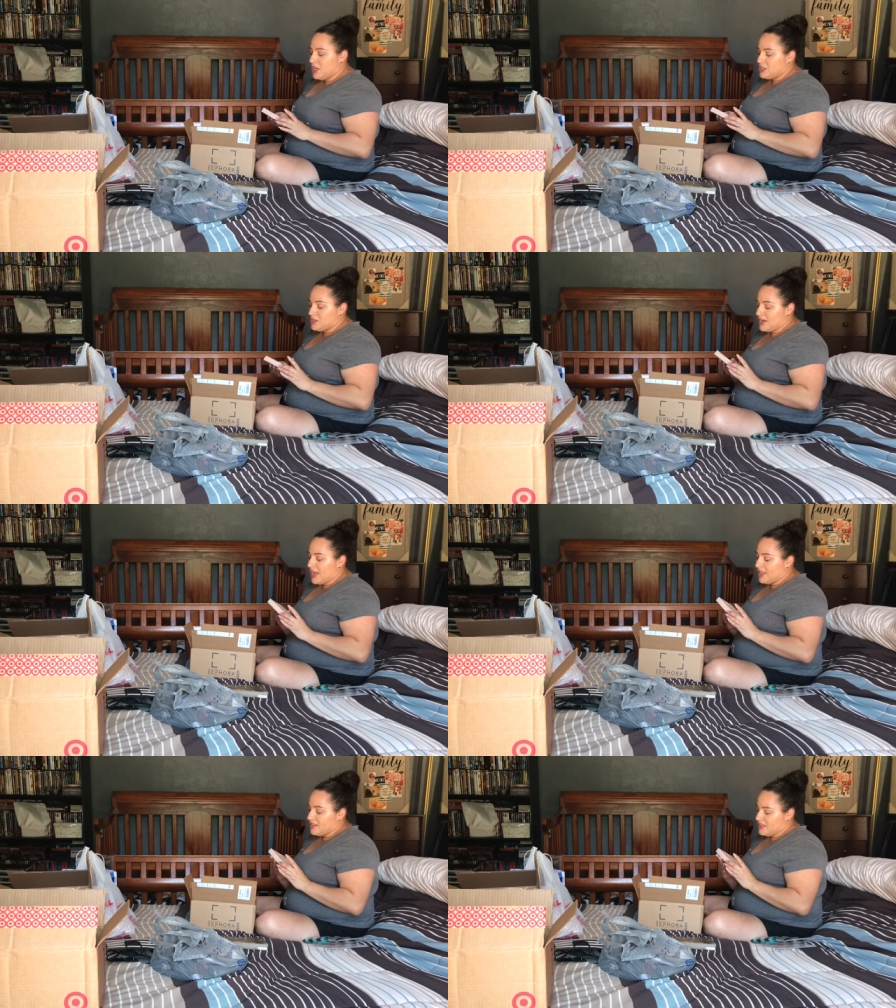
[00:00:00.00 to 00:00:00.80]
So, I
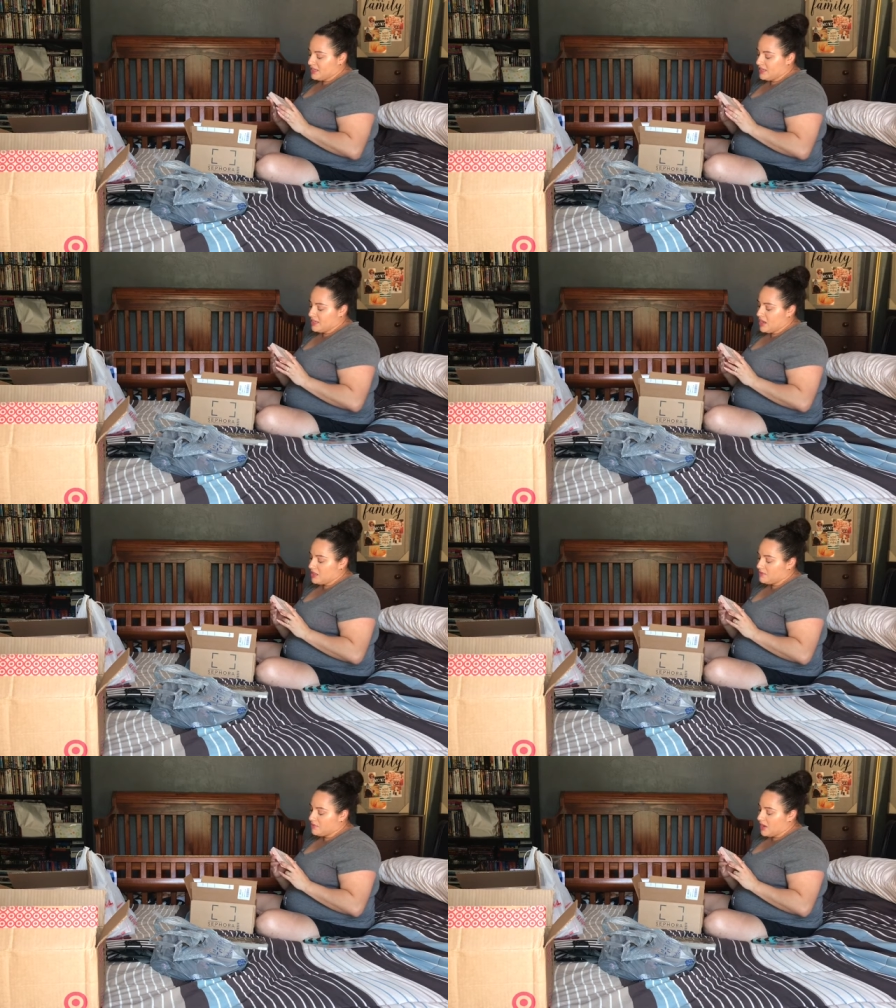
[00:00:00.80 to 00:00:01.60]
got the
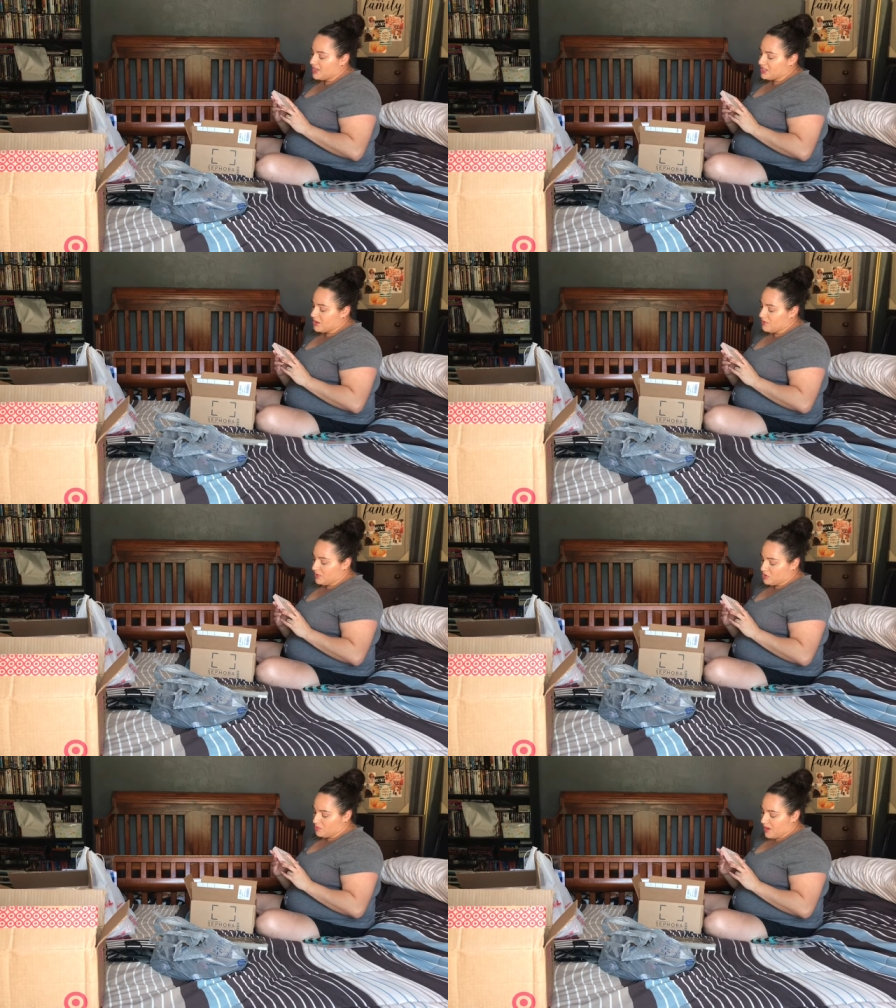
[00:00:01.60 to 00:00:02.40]
Colorful Eyeshadow
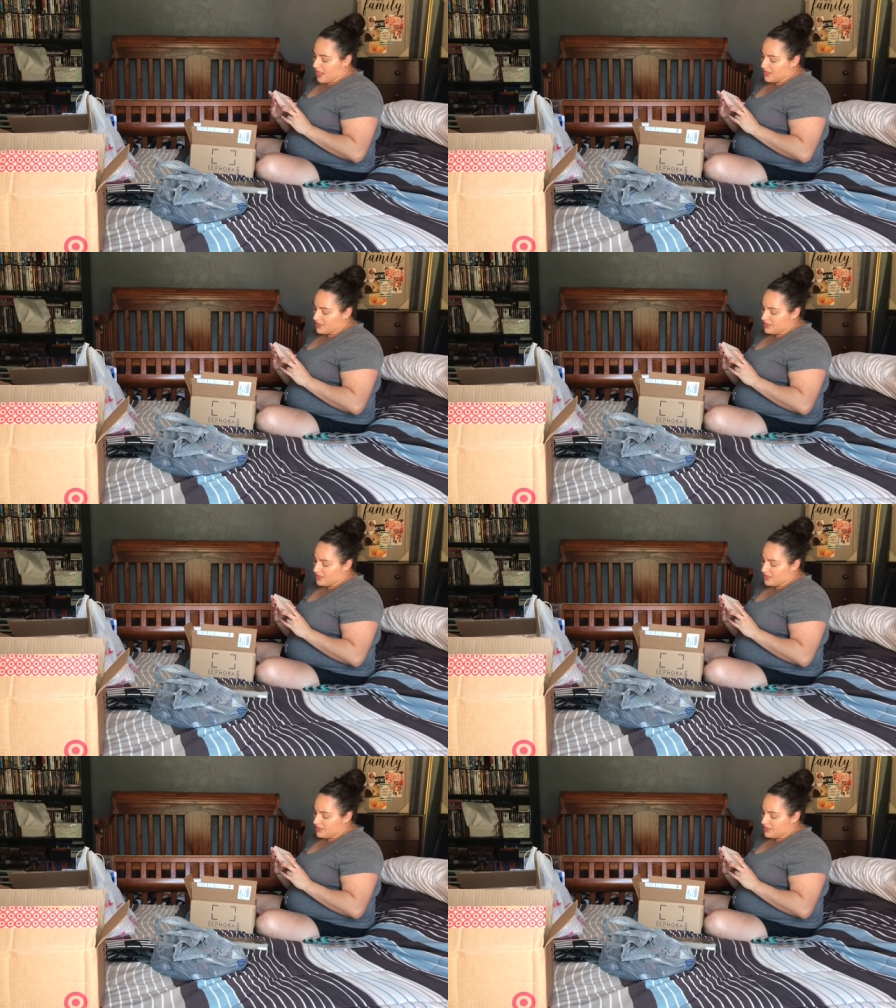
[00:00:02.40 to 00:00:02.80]
Filter Palette,